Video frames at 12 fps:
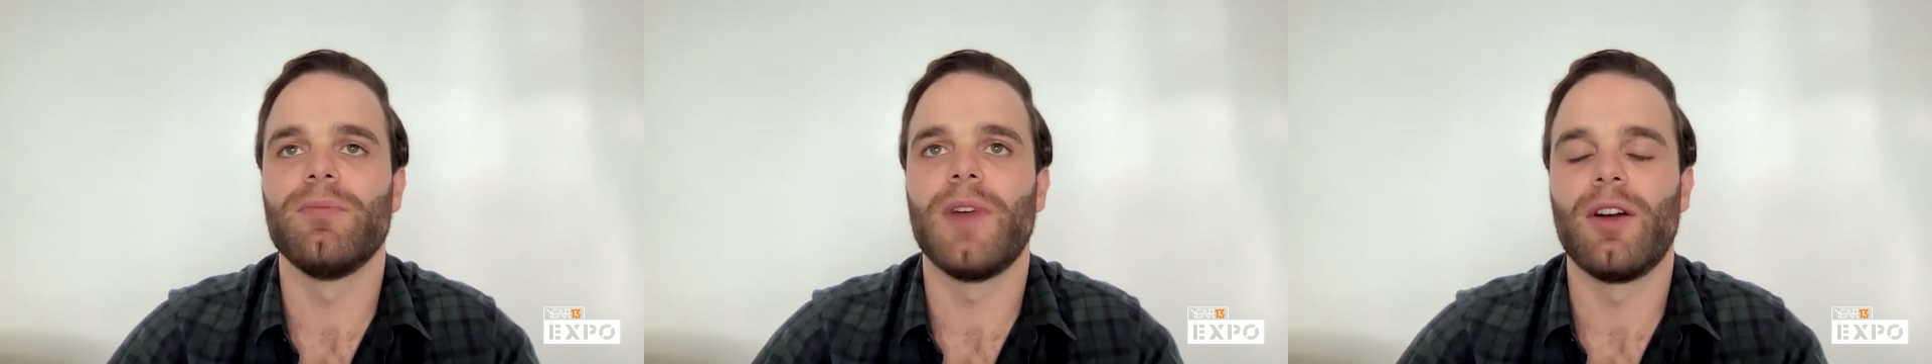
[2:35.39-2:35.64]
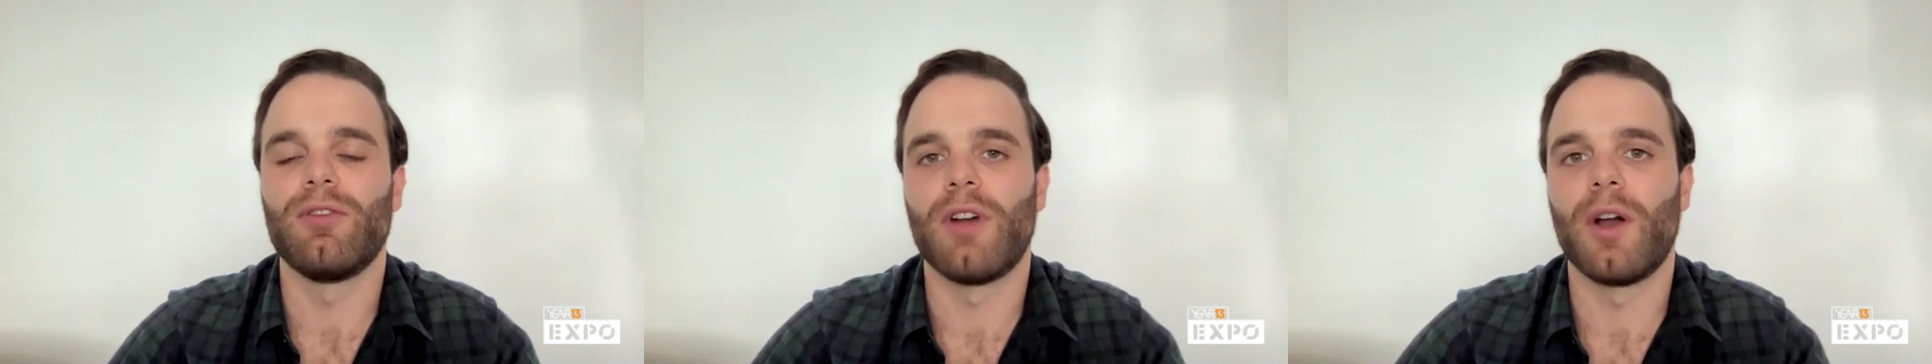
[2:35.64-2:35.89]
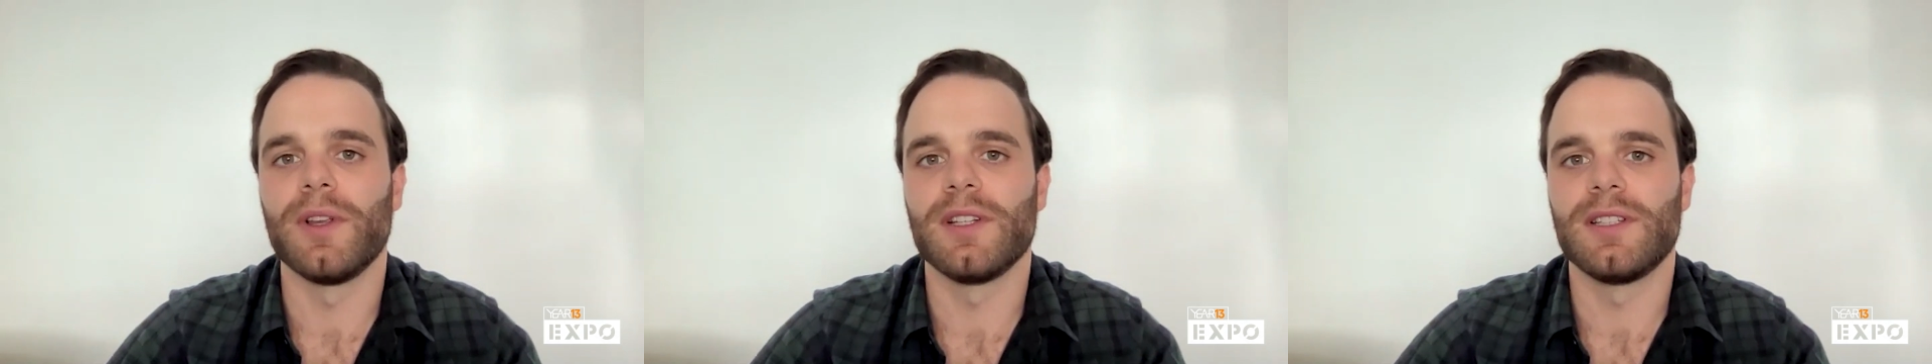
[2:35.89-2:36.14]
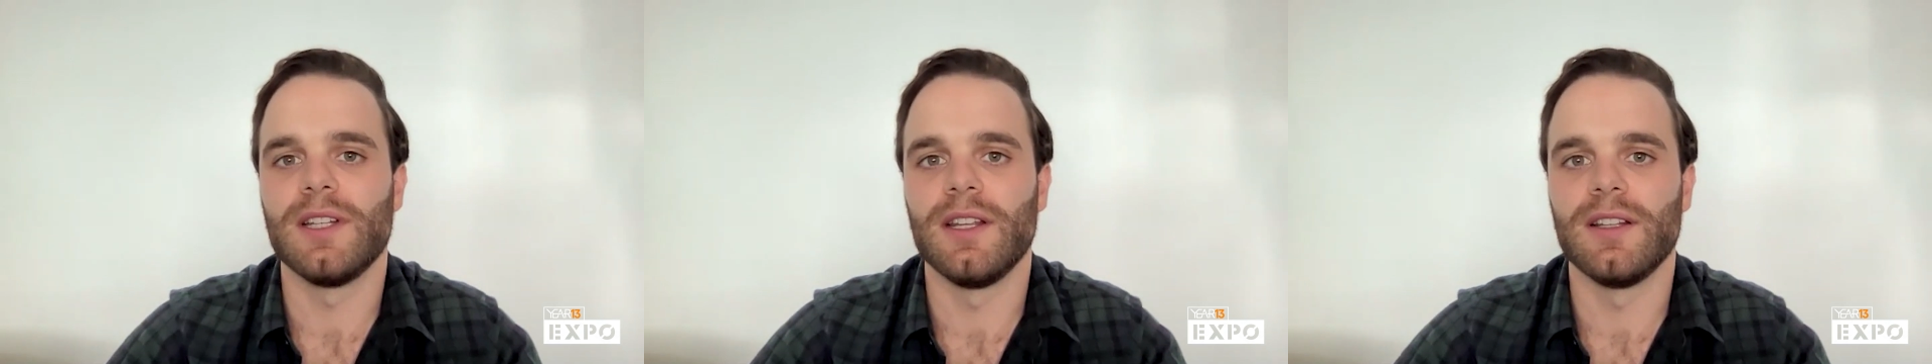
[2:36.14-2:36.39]
our growing
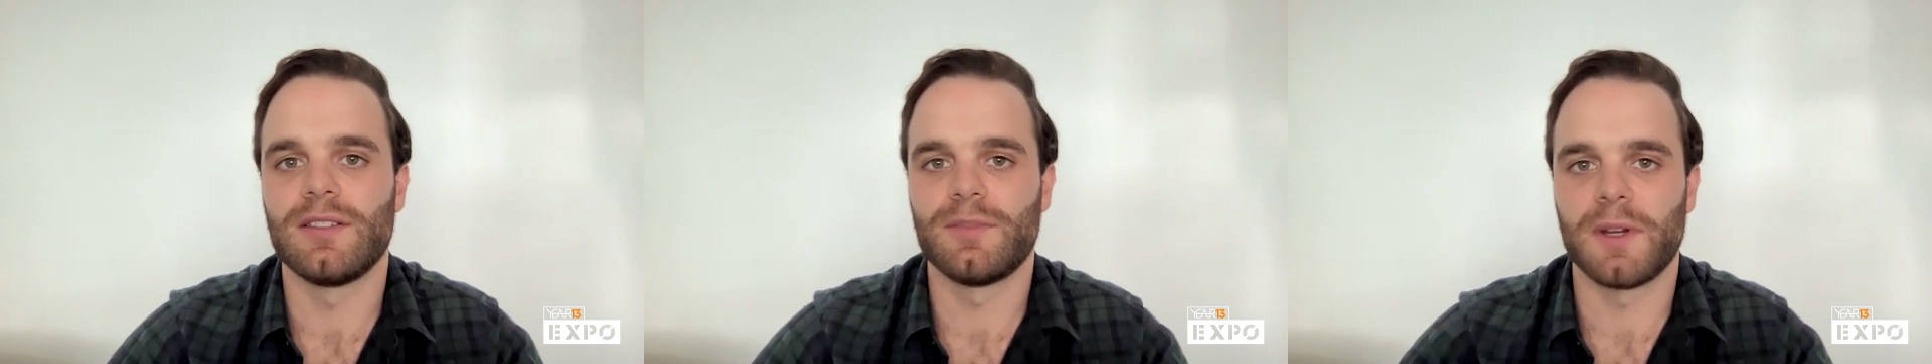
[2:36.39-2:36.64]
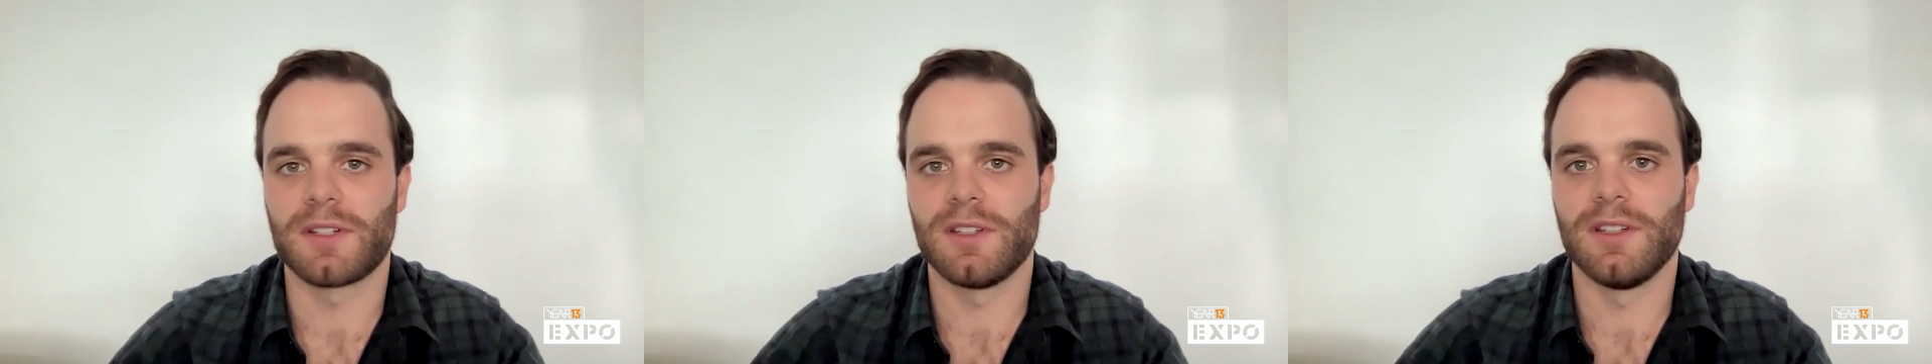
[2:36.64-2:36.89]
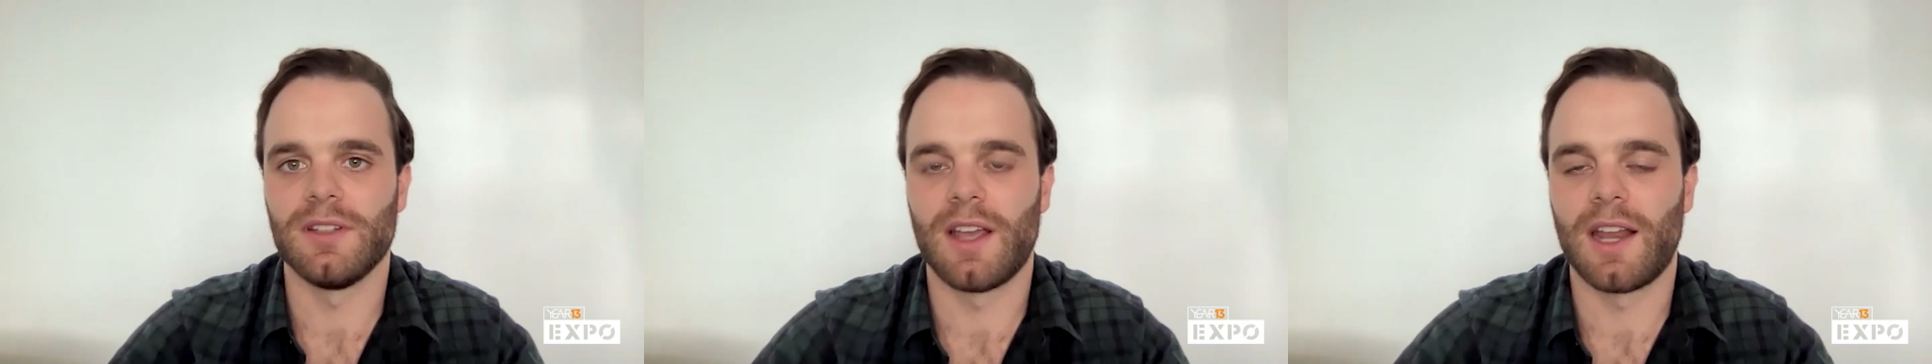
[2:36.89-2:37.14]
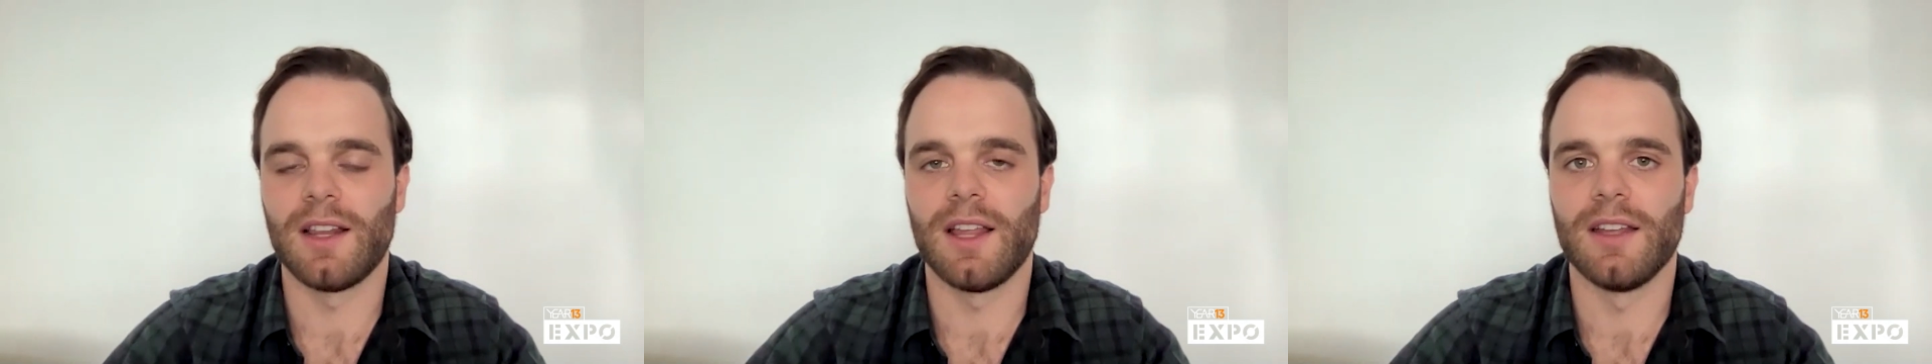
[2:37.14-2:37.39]
cities, especially
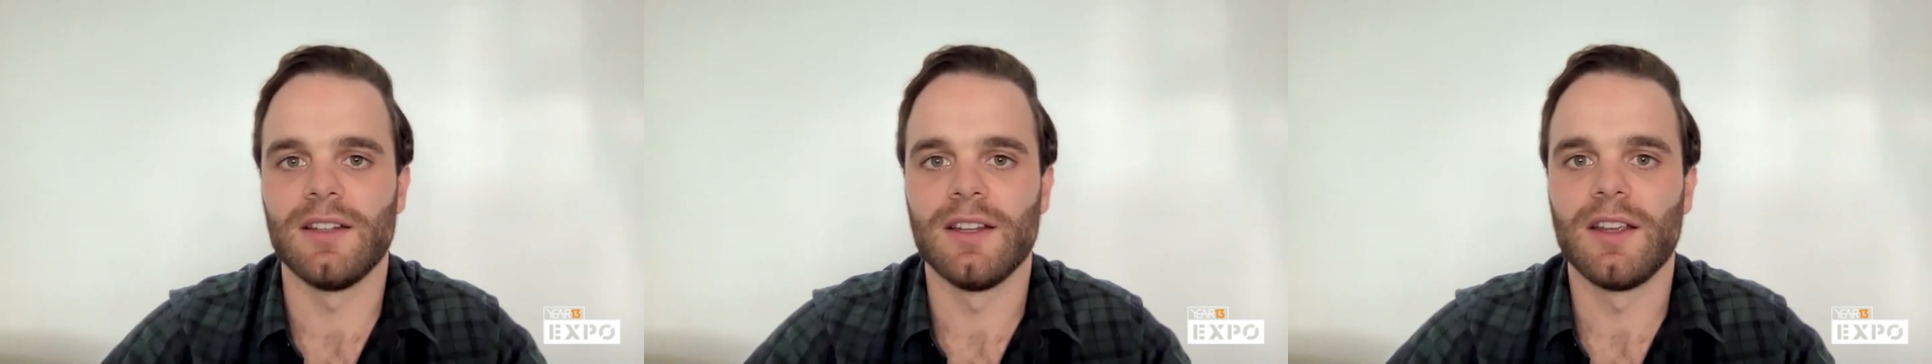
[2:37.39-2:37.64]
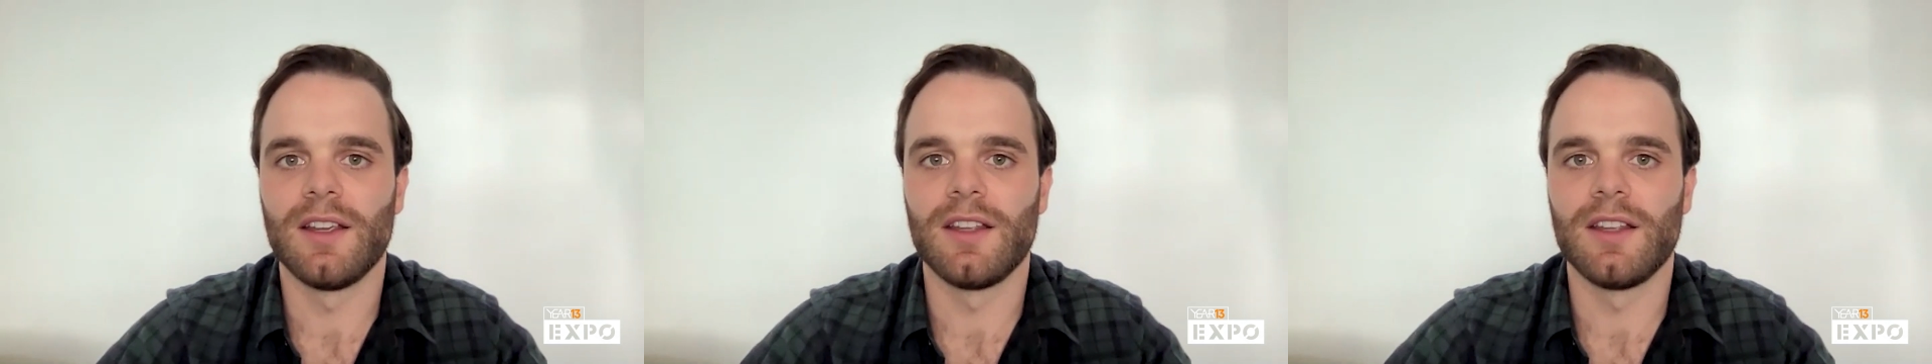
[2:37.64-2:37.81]
Adelaide,